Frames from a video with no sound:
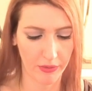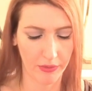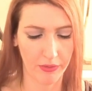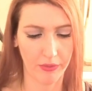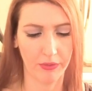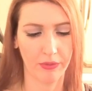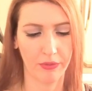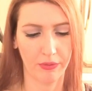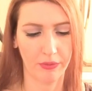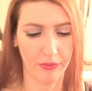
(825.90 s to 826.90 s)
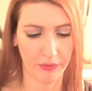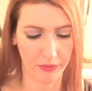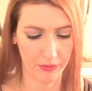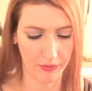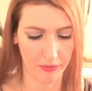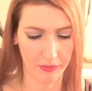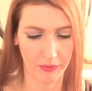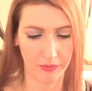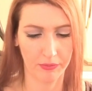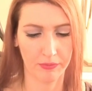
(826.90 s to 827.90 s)

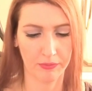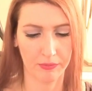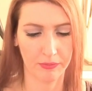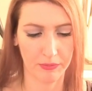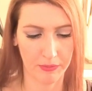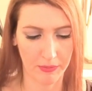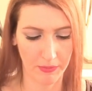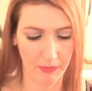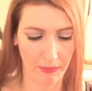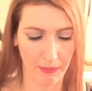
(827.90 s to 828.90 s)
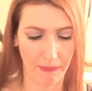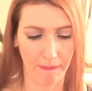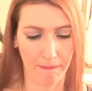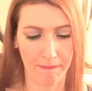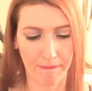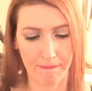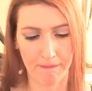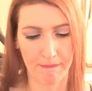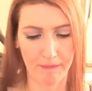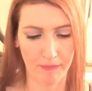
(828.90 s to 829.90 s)

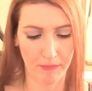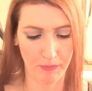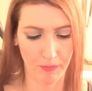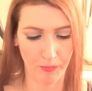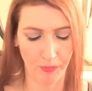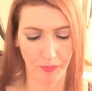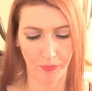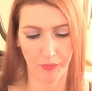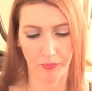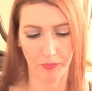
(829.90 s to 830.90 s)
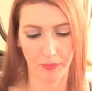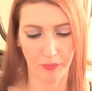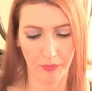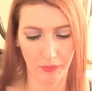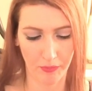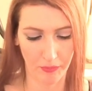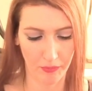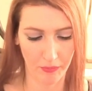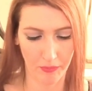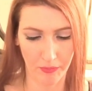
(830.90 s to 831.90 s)

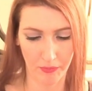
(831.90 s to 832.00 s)
(silence)